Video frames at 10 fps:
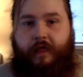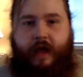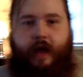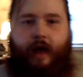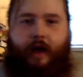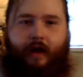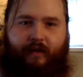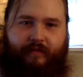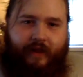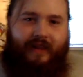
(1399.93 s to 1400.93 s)
The
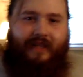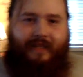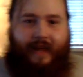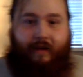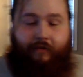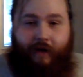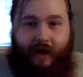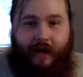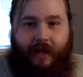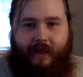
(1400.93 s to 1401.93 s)
villains that they're
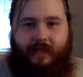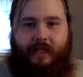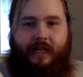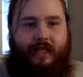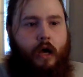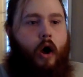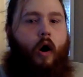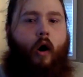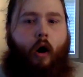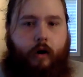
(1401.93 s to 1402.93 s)
fighting in this is
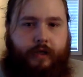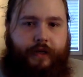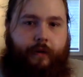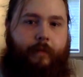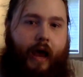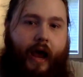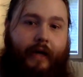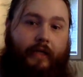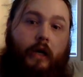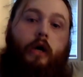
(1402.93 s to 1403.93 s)
awesome,
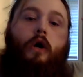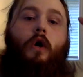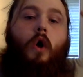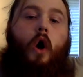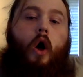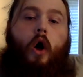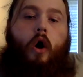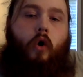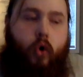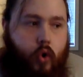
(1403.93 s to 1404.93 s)
and
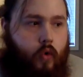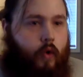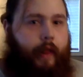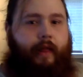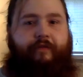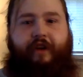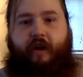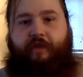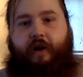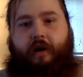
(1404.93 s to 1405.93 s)
it left
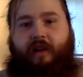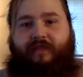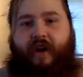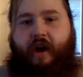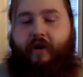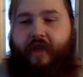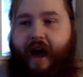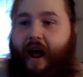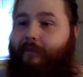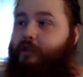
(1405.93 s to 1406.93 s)
off on a cliffhanger
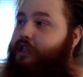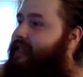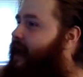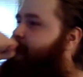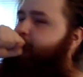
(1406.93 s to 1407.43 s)
that I'm just like,